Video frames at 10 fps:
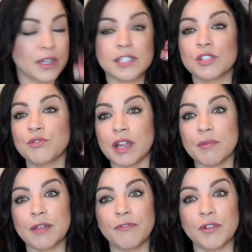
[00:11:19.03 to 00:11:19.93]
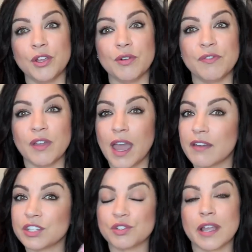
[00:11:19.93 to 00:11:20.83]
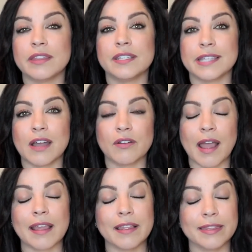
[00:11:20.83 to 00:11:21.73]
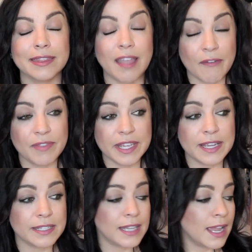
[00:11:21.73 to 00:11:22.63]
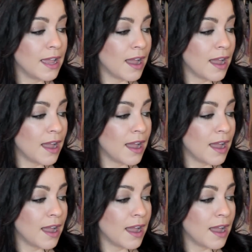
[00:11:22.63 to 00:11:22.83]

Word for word: It's a great way for you if you haven't tried these out. I love these.